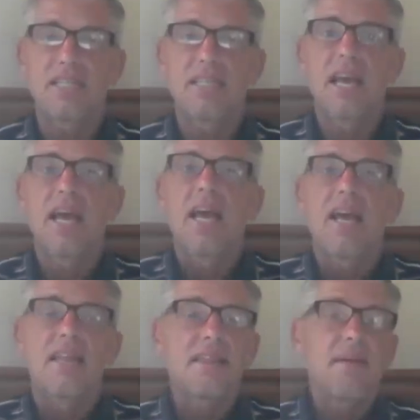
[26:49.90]
is
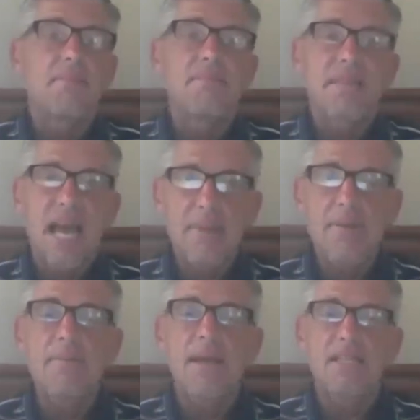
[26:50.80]
the
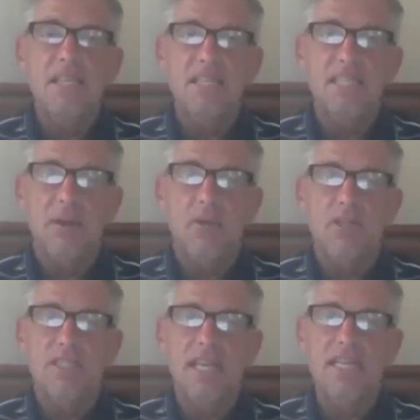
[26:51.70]
type of message that we're
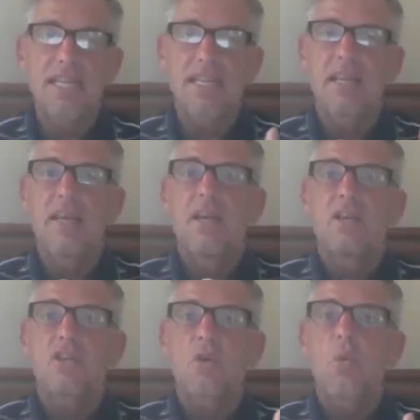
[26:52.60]
sending.
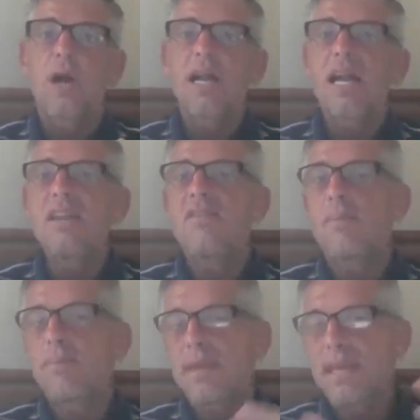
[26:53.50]
So what kind of
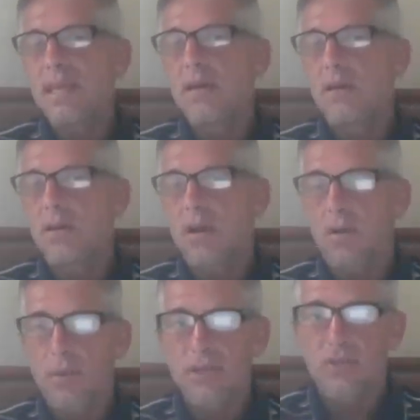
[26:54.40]
appeal
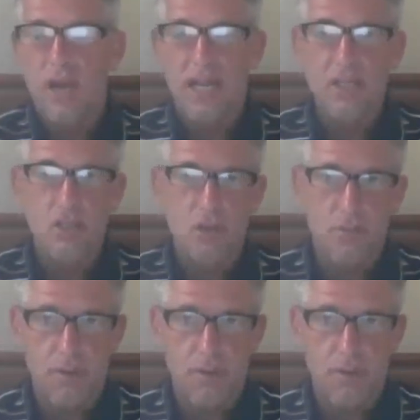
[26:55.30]
are we trying to